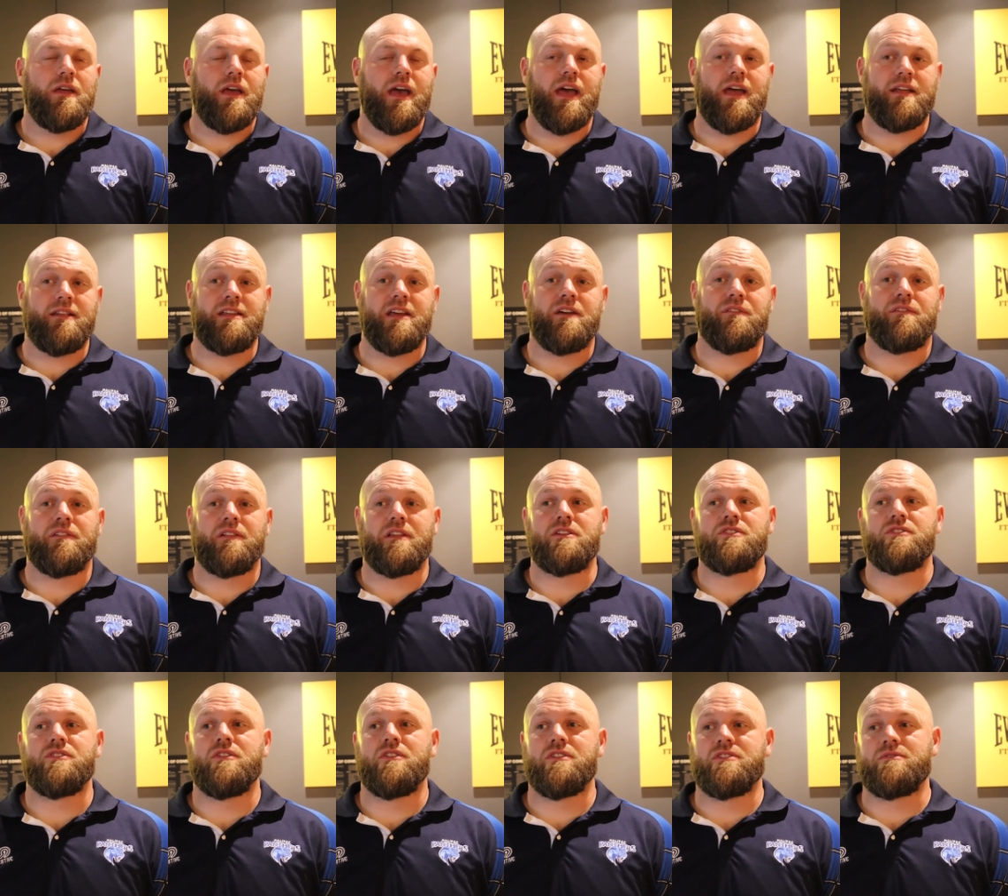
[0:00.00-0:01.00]
Yeah, it definitely
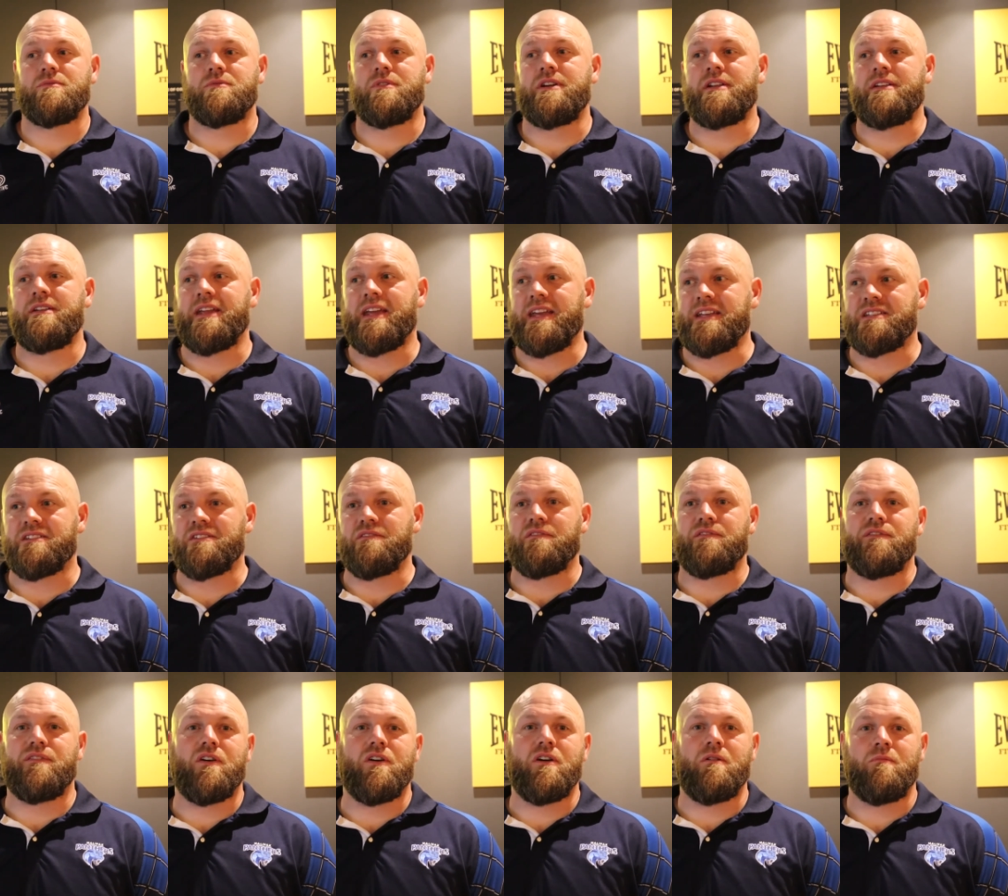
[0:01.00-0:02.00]
shows we're in decent
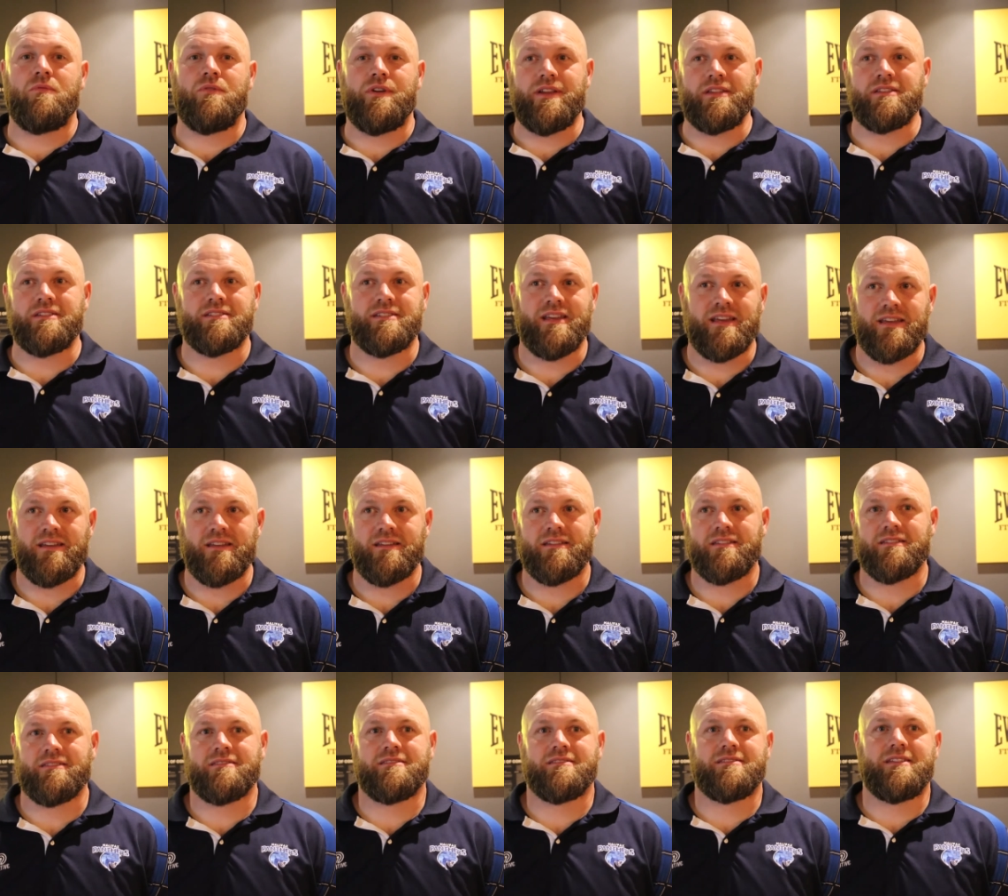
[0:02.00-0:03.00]
form, we're in
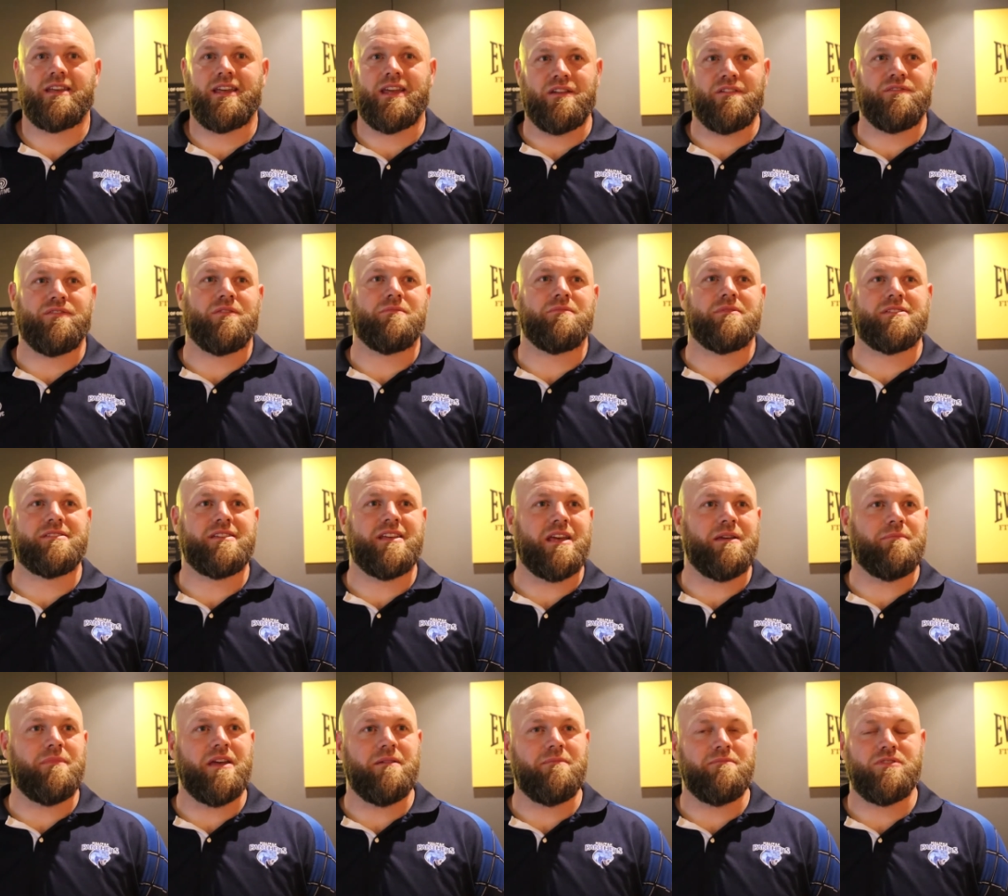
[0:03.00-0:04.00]
sync, singing from the
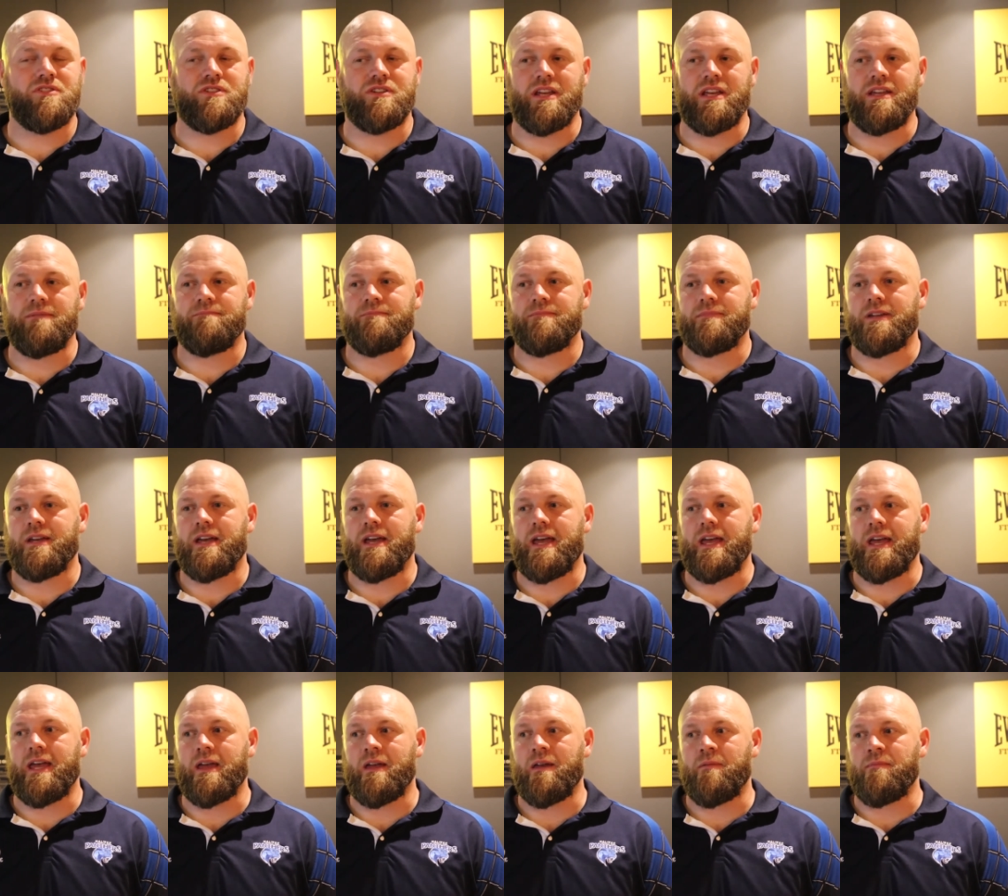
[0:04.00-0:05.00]
same hymn sheet.
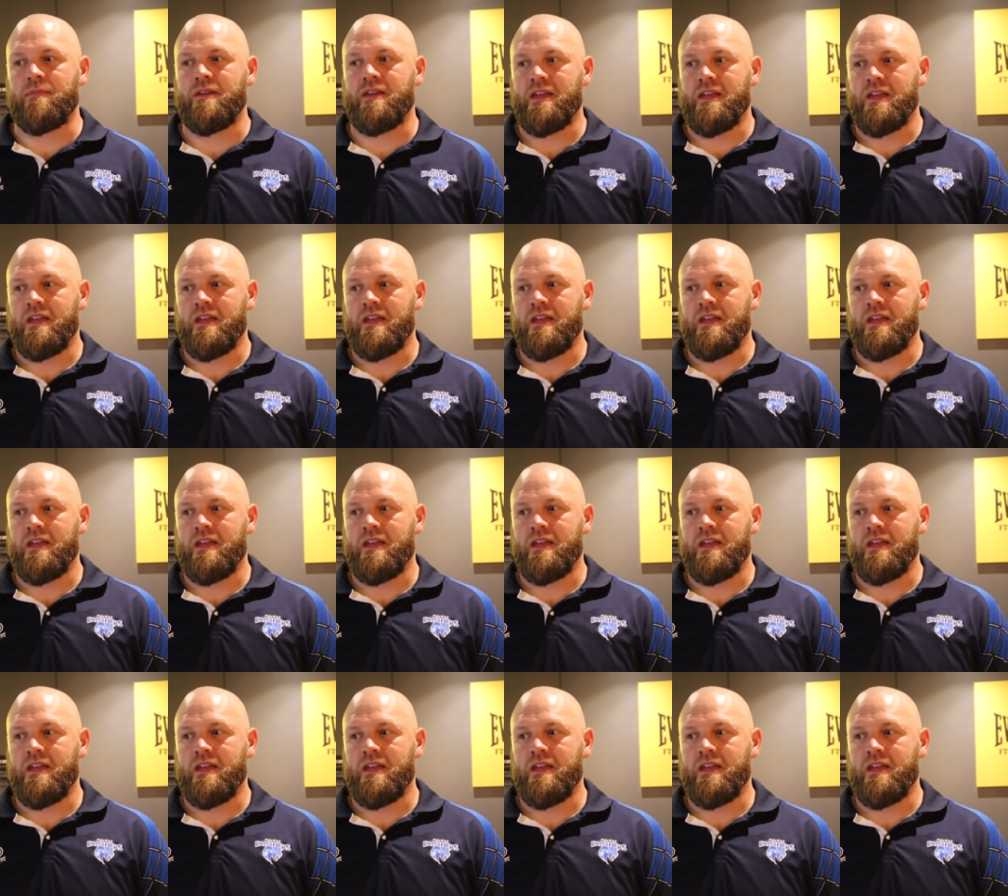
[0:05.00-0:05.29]
Um,